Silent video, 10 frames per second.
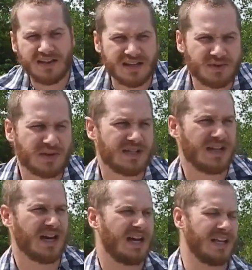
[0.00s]
This was
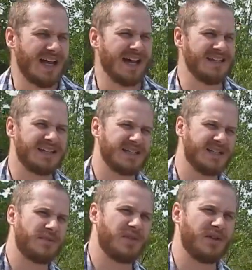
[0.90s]
a classic
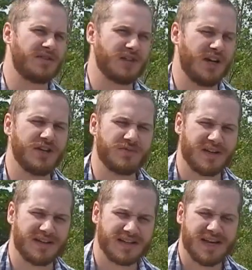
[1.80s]
symbol of
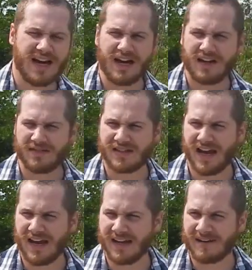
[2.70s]
judgment, of
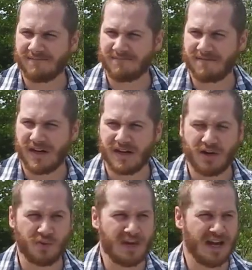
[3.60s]
saying that,
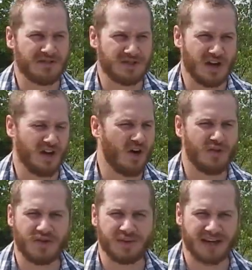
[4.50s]
we have done
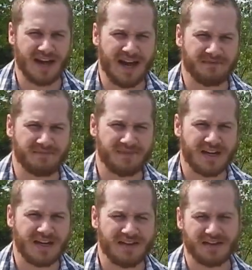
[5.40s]
all that we can.
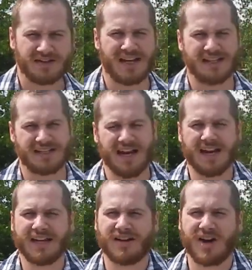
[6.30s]
There's that
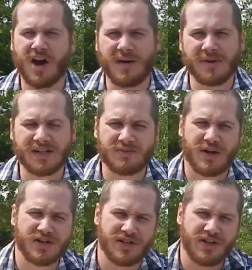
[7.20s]
saying, a common
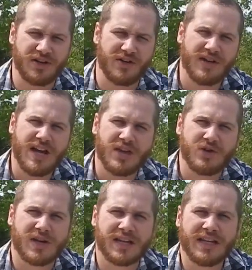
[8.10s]
expression,
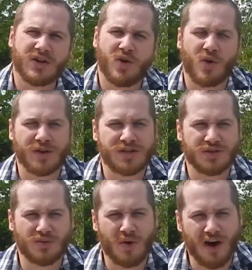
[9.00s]
you can lead a horse
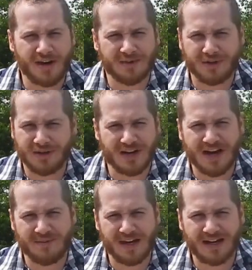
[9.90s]
to water, but you
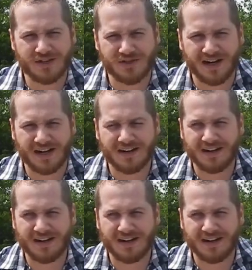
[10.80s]
can't make it drink.